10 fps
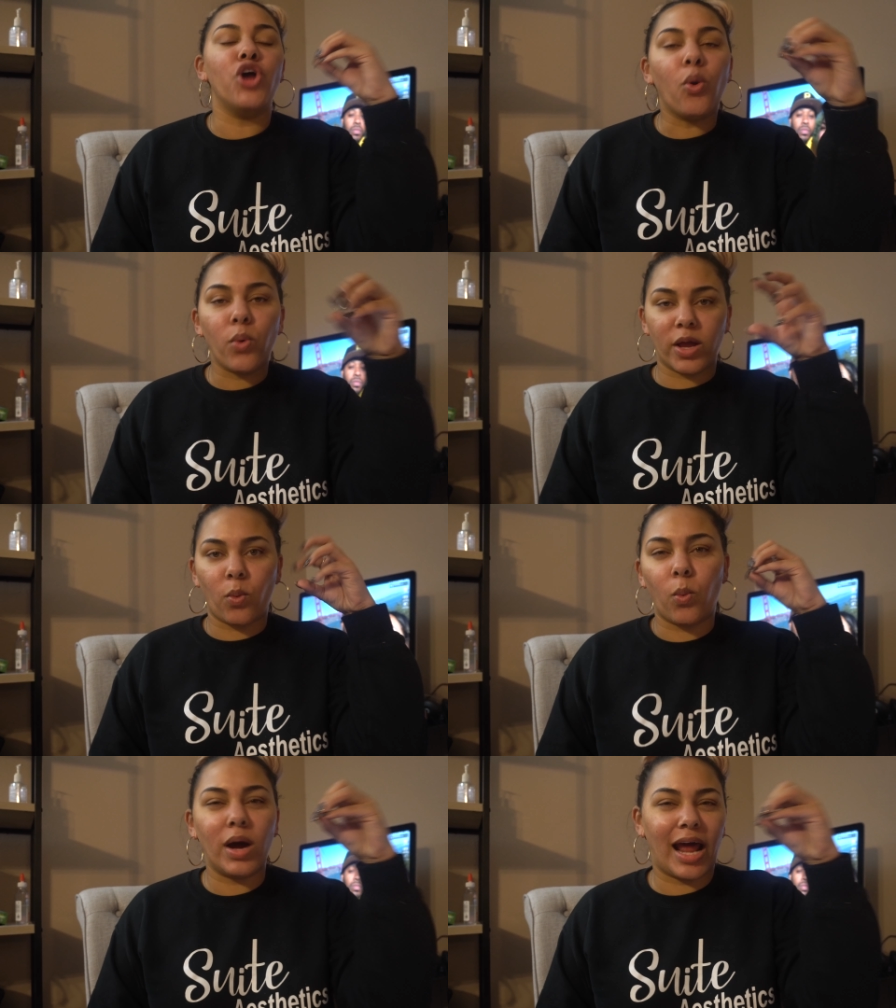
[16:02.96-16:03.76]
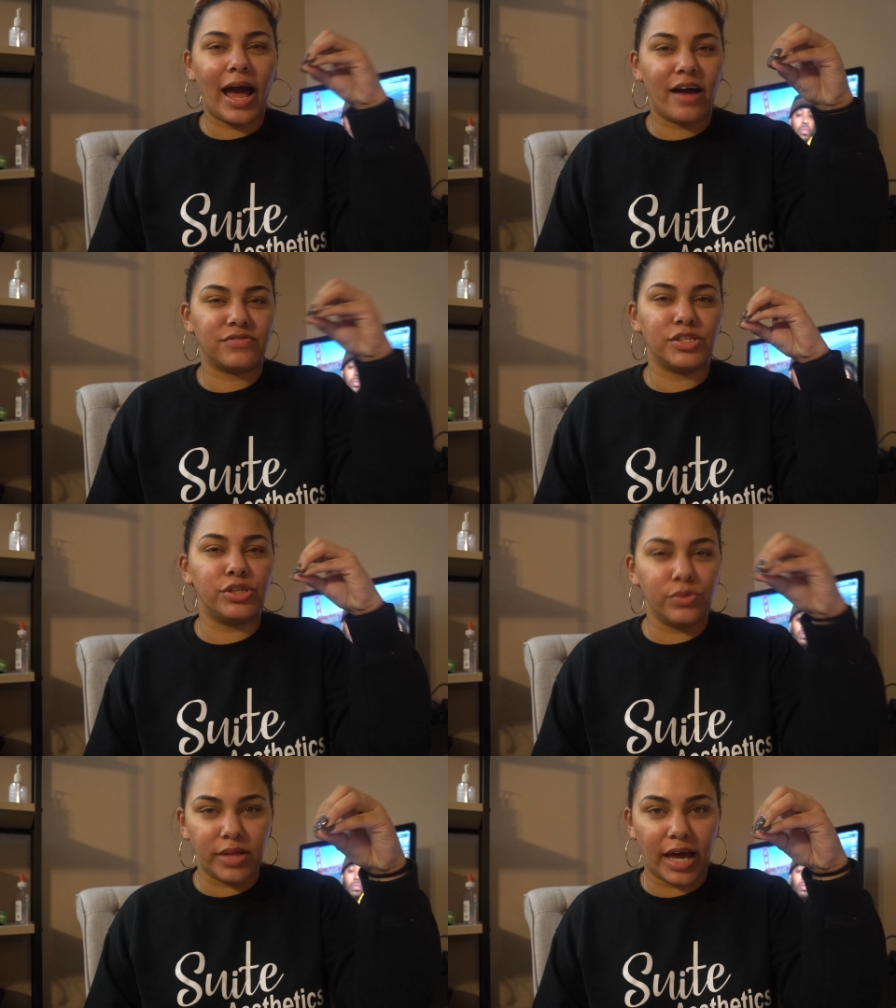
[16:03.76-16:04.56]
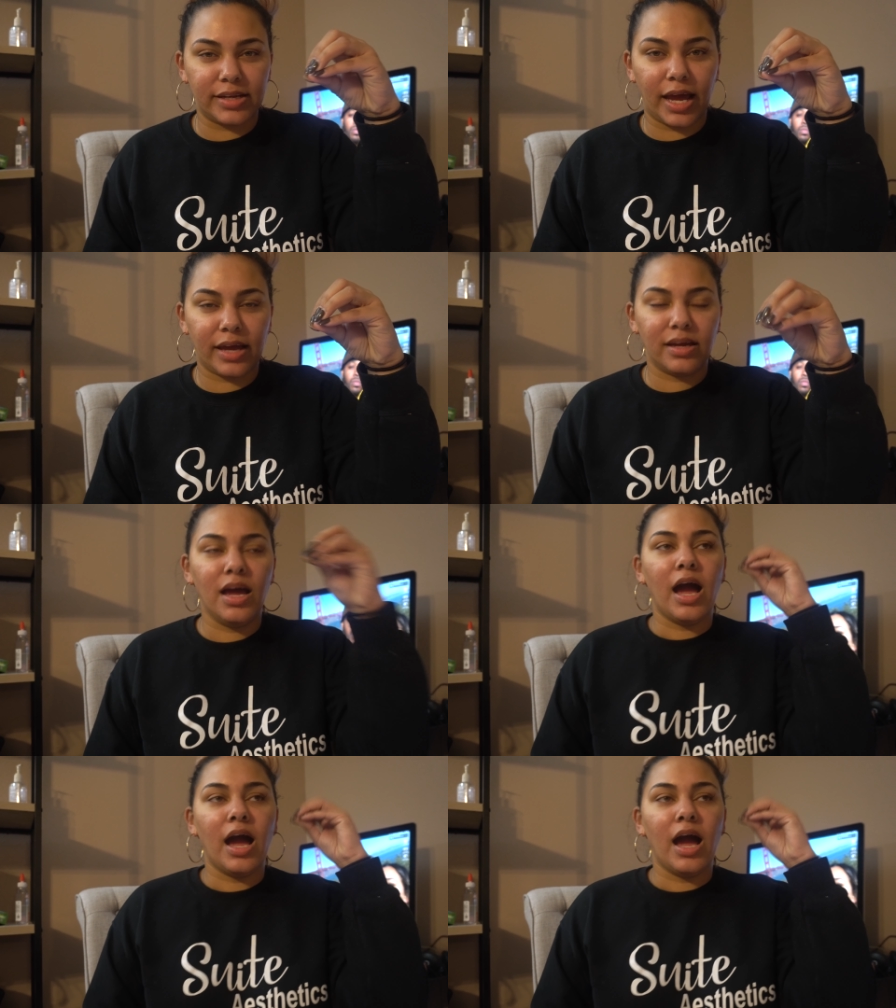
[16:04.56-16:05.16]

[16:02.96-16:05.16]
knowing what I have to do that day.